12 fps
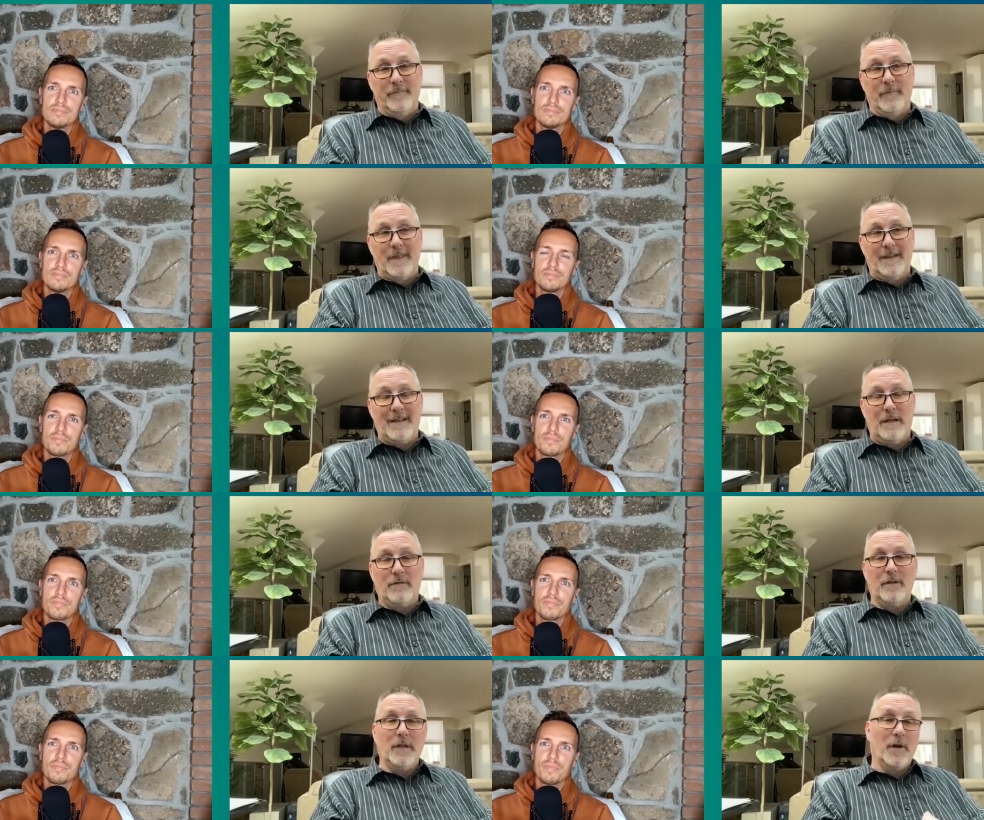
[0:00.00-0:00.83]
Speaker 1: That
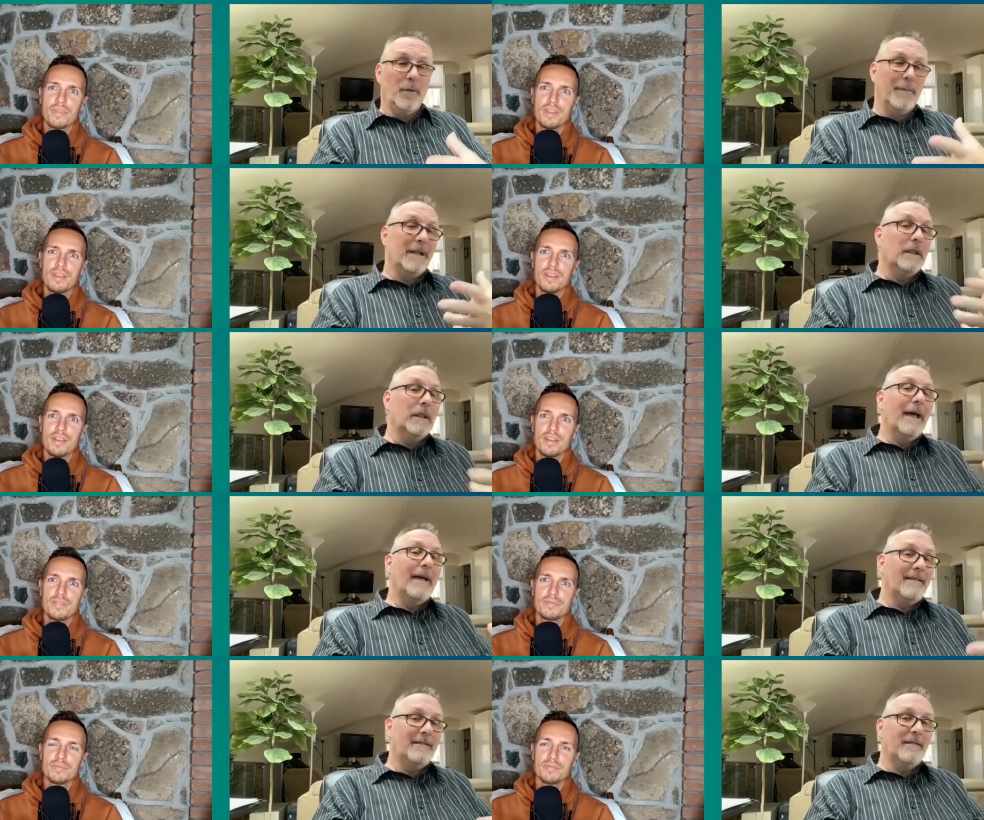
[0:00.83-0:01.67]
sounds a little bit
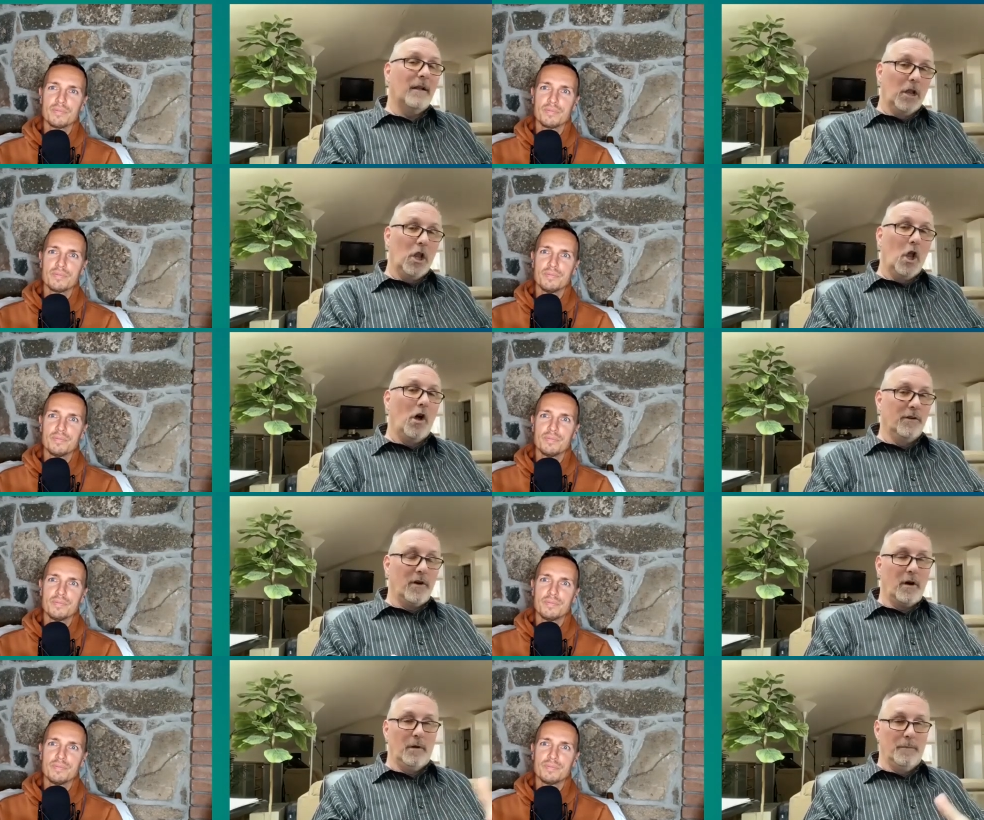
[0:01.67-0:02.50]
less long
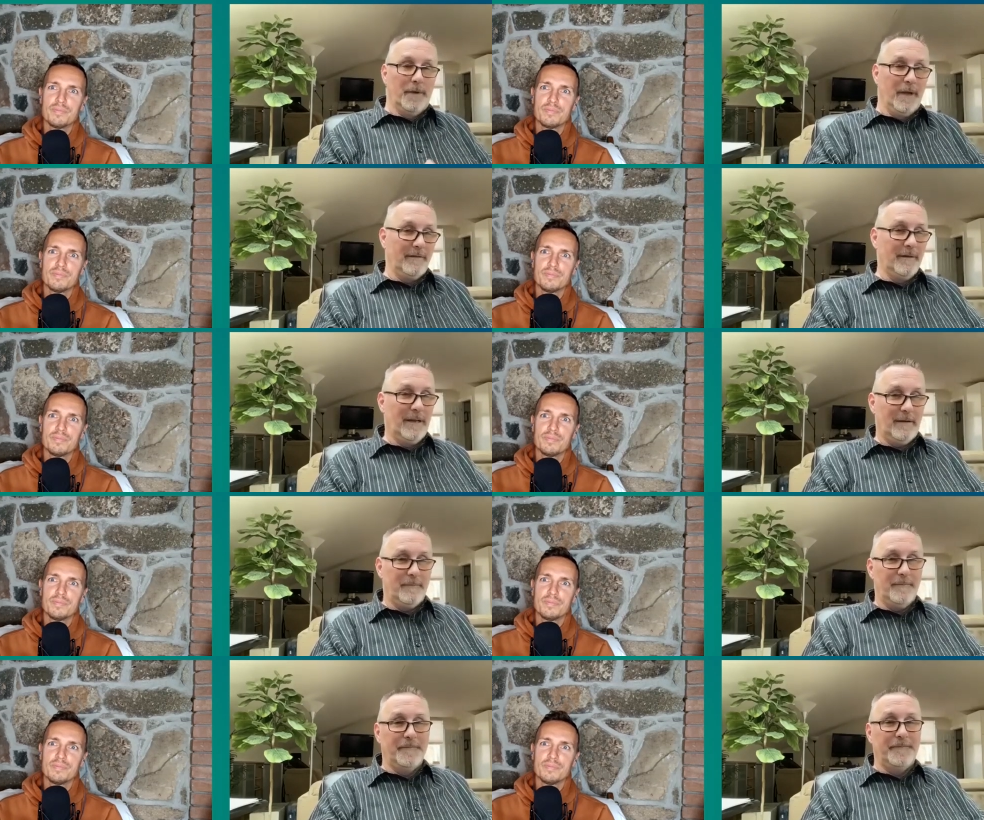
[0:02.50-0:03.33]
term, doesn't
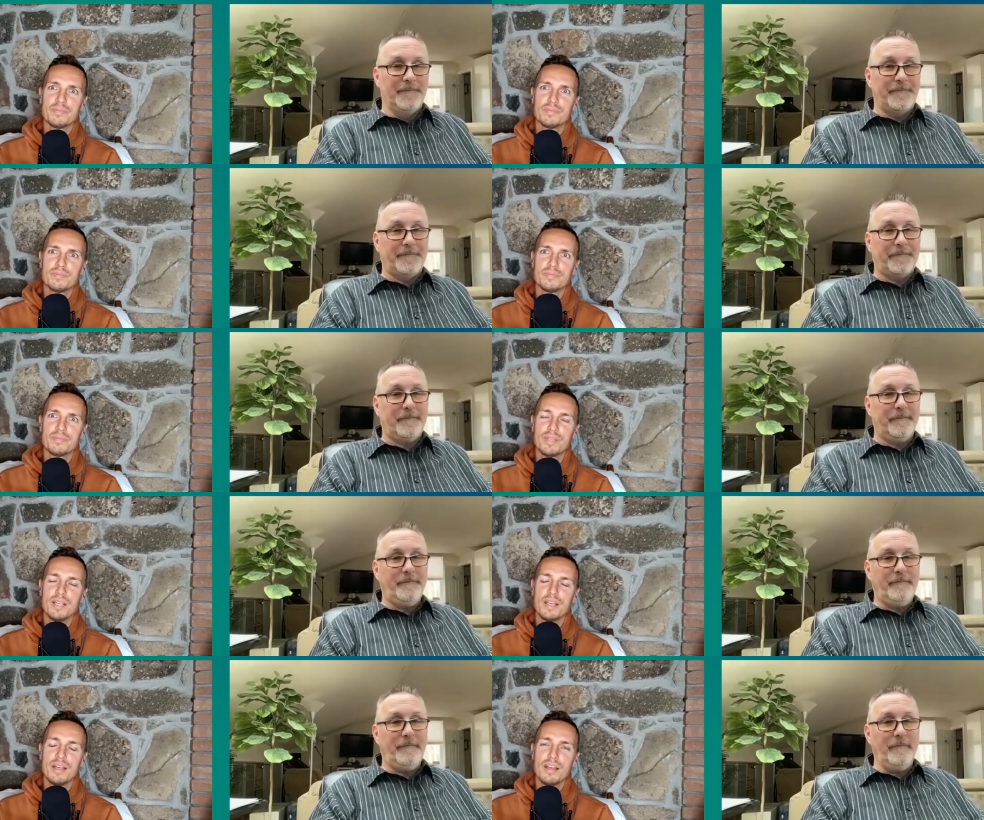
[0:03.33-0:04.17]
it?
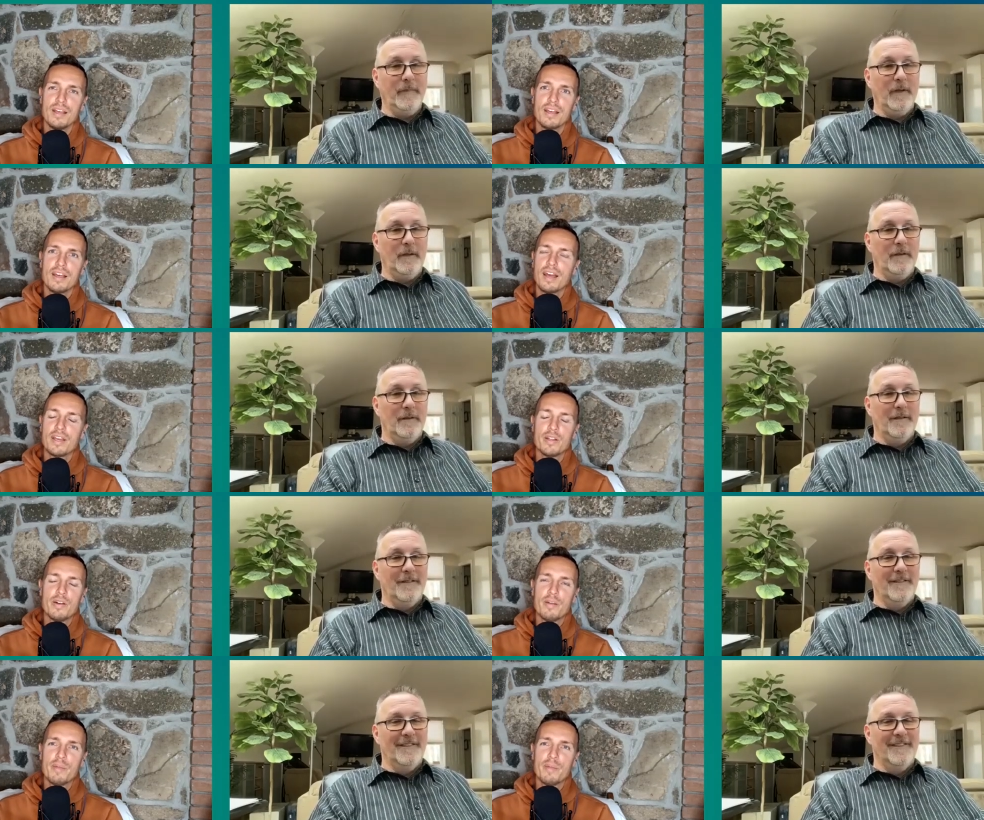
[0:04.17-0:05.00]
Speaker 2: you
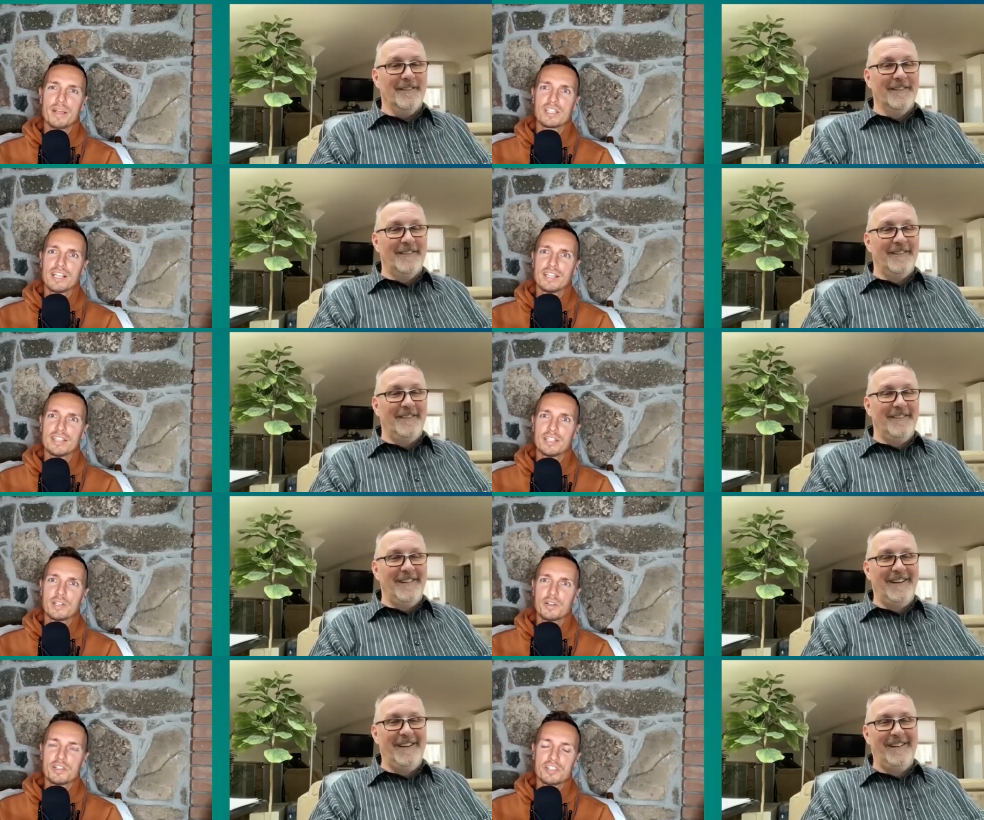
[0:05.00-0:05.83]
know, I'm actually glad that
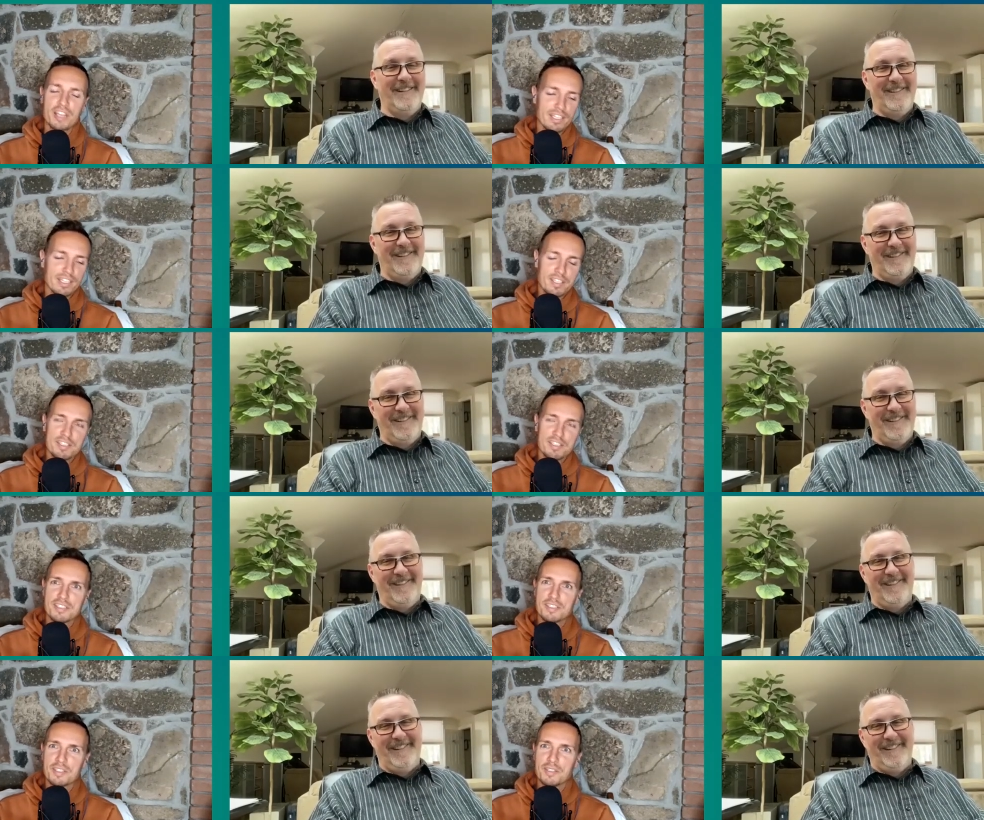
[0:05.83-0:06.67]
you're saying this.
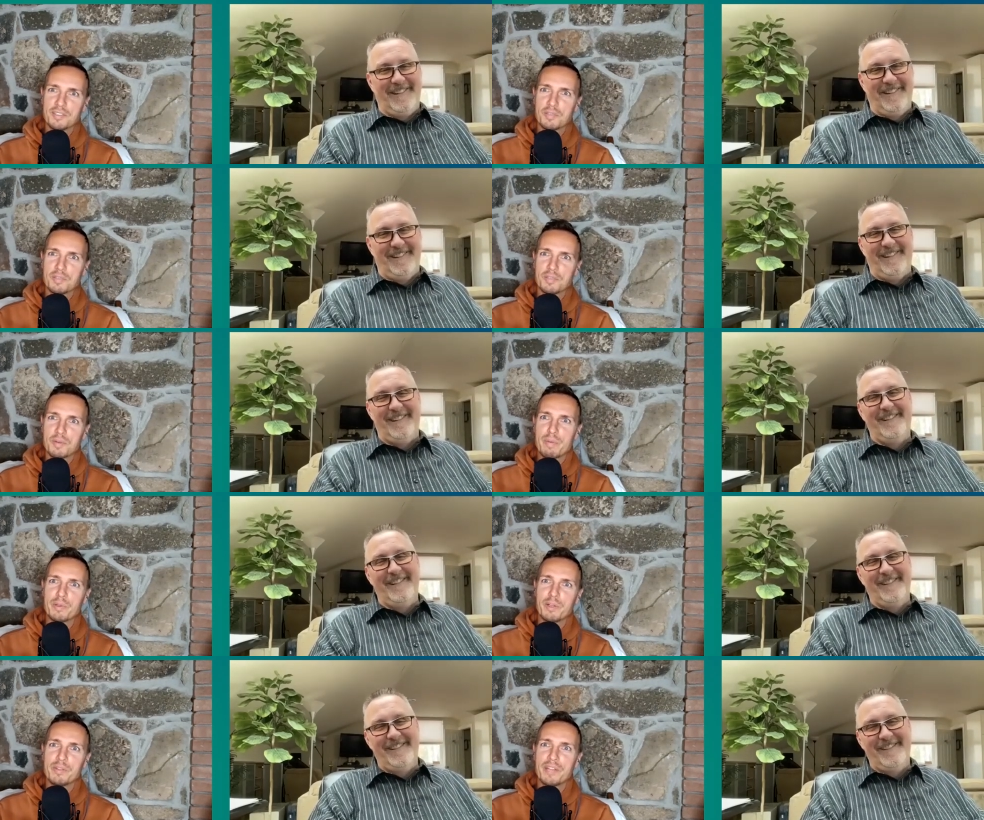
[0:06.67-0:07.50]
So this way
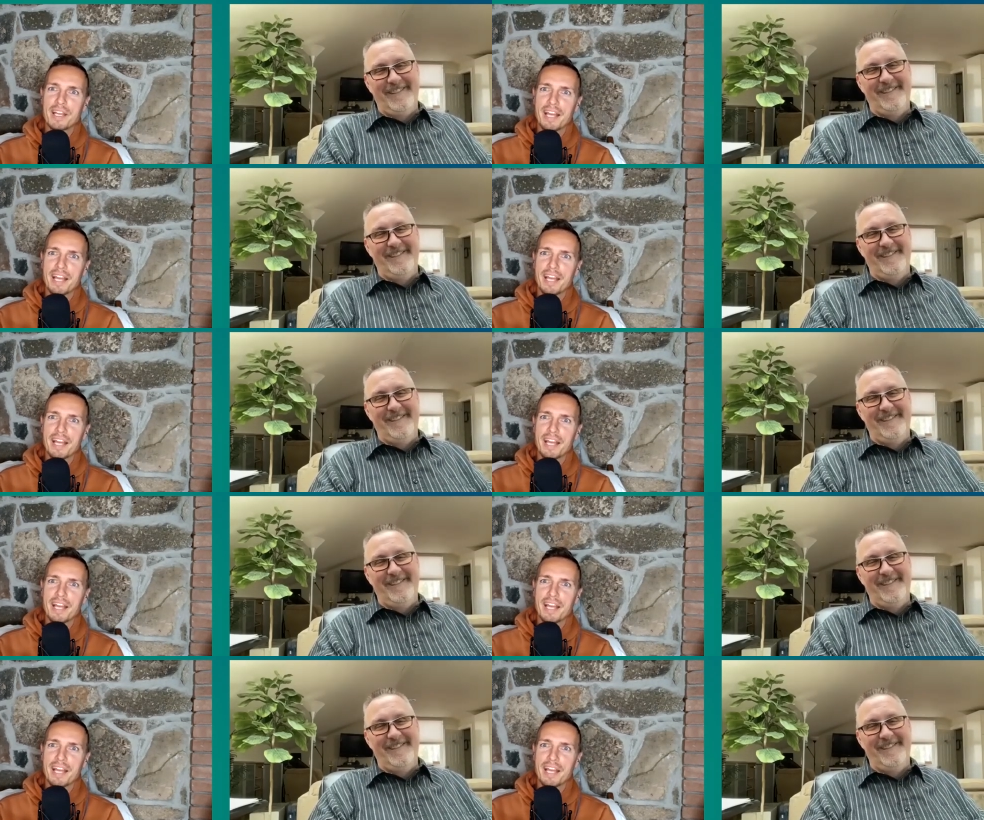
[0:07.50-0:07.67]
people don't get